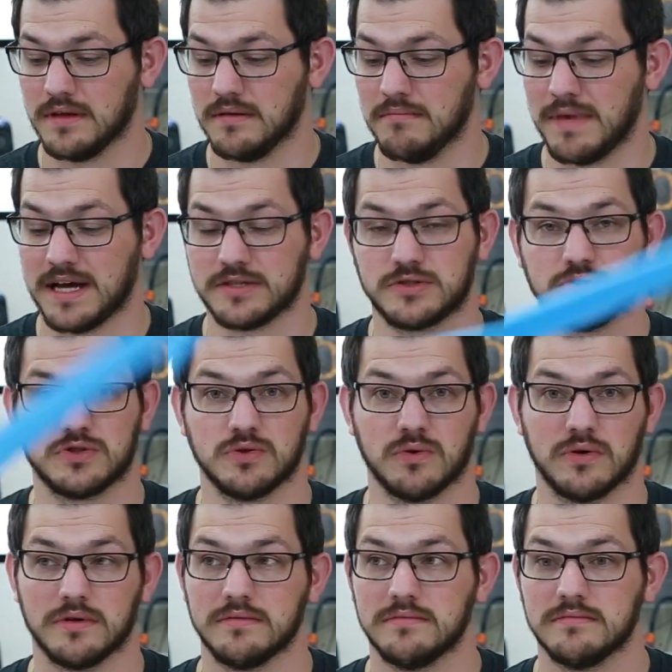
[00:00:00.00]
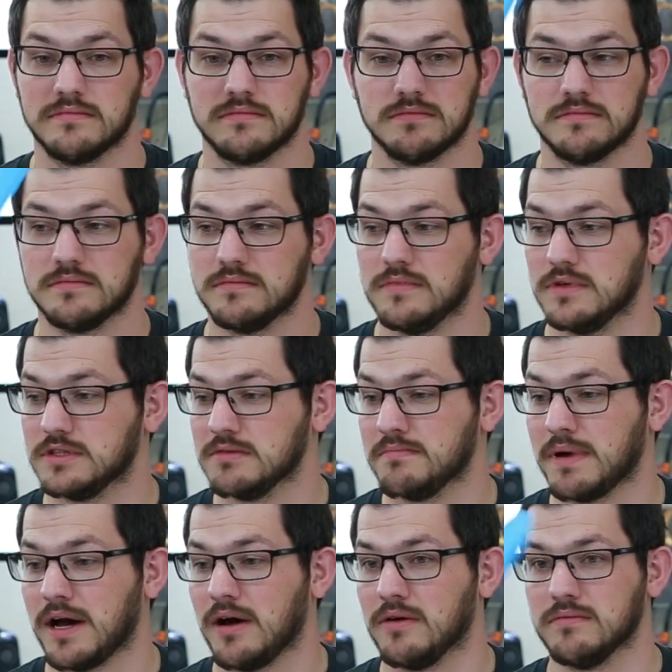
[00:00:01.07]
Master Sword. It's
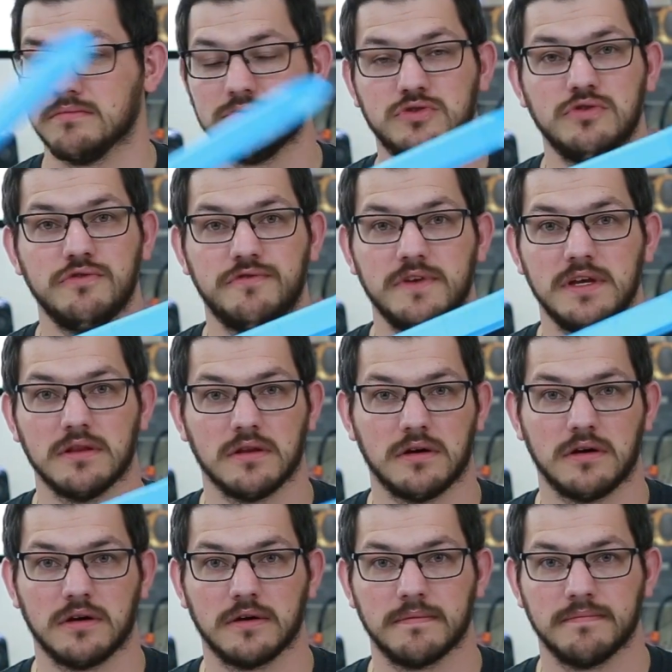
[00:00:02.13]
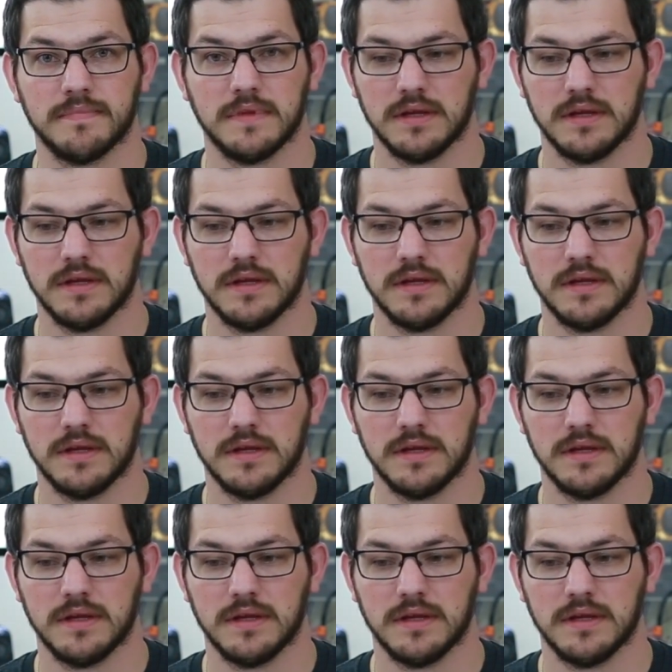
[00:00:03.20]
about two feet long.